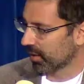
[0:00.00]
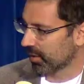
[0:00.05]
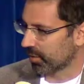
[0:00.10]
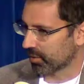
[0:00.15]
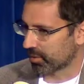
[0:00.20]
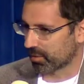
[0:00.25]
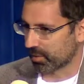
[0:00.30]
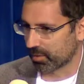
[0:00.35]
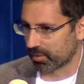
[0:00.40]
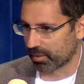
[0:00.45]

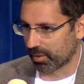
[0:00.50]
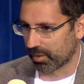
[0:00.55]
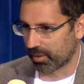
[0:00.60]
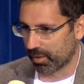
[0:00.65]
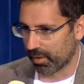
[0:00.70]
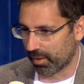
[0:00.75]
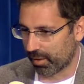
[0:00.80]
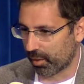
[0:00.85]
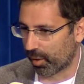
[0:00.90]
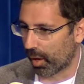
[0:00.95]
this is an
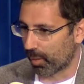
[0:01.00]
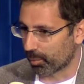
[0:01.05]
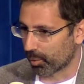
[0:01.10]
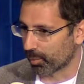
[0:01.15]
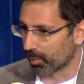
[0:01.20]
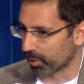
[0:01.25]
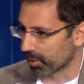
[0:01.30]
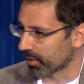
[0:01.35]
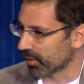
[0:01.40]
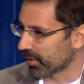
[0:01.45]

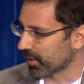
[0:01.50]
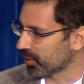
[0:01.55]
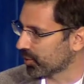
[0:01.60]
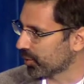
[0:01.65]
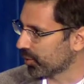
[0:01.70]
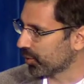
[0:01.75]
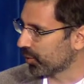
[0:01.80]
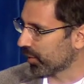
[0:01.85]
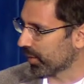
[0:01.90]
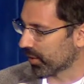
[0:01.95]
interoperability
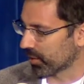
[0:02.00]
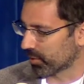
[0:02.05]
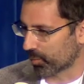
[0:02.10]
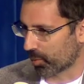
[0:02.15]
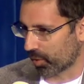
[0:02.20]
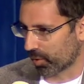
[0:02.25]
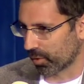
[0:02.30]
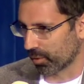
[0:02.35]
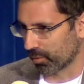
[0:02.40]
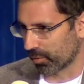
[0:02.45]
issue, and it's
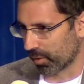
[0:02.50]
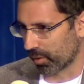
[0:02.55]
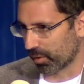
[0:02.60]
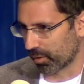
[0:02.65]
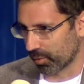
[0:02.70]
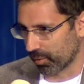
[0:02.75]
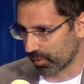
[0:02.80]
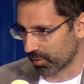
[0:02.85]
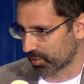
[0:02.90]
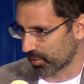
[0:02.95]
part of our
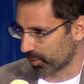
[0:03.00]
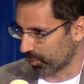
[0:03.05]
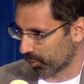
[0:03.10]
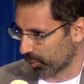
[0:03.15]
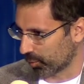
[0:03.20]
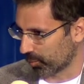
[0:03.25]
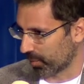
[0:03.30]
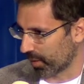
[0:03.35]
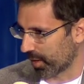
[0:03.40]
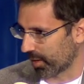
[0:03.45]
ONC
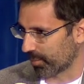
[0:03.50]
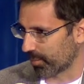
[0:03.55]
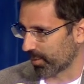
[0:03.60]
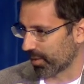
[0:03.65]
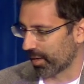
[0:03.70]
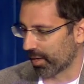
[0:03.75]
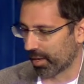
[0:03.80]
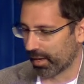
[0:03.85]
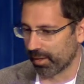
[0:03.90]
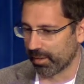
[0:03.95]
roadmap
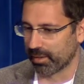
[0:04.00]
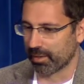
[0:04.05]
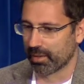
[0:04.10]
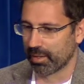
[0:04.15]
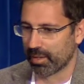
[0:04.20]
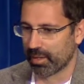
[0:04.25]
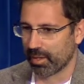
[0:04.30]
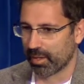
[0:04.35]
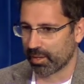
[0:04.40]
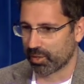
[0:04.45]
on
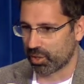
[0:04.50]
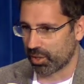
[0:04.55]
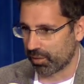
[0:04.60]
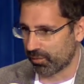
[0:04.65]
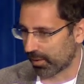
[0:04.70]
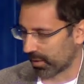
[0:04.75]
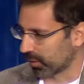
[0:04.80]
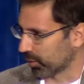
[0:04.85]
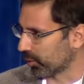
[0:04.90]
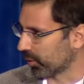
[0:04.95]

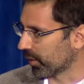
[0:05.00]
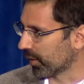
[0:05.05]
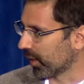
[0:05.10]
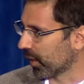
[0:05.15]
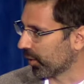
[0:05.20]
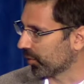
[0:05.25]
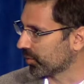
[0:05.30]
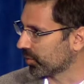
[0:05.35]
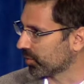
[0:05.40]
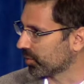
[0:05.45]
achieving a learning
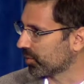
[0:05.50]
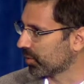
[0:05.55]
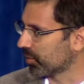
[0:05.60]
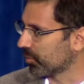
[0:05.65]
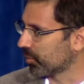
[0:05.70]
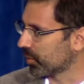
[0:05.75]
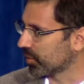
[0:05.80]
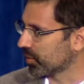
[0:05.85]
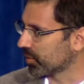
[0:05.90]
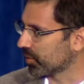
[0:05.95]
health system,
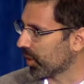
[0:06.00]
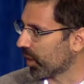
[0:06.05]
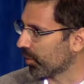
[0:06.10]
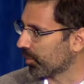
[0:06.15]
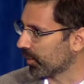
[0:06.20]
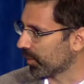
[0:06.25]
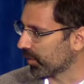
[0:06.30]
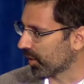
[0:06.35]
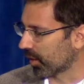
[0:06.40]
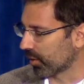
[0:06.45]
which is
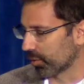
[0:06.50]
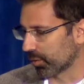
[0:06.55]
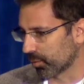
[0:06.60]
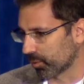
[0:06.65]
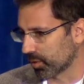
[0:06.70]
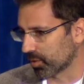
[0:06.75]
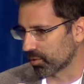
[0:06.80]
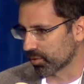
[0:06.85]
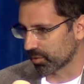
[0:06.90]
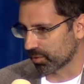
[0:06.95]
helping not only
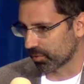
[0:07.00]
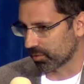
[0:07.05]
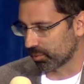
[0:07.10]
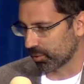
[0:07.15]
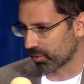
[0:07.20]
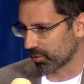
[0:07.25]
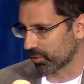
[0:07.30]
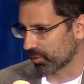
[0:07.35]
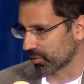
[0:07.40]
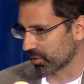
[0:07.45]
researchers,
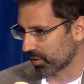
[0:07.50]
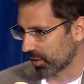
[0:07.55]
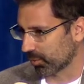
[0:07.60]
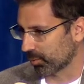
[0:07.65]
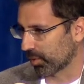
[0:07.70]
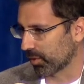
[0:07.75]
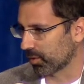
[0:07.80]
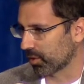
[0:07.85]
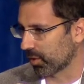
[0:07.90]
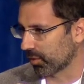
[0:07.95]
researchers connect
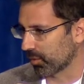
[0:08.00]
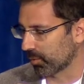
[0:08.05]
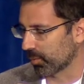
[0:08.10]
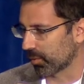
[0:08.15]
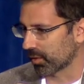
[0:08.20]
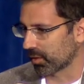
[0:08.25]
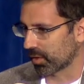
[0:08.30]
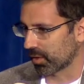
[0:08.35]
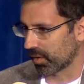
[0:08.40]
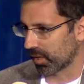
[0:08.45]
with each other,
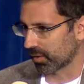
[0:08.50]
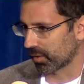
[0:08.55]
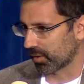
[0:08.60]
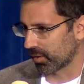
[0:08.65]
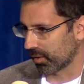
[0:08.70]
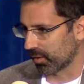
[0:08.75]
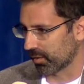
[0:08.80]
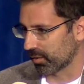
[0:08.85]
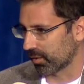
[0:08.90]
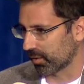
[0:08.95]
but connect
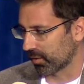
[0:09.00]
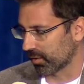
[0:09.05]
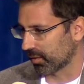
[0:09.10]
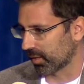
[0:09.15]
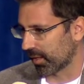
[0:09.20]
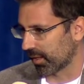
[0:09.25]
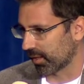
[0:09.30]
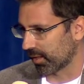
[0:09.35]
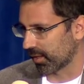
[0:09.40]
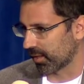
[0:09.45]
their, their
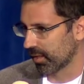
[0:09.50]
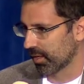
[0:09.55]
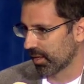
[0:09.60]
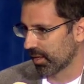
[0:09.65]
data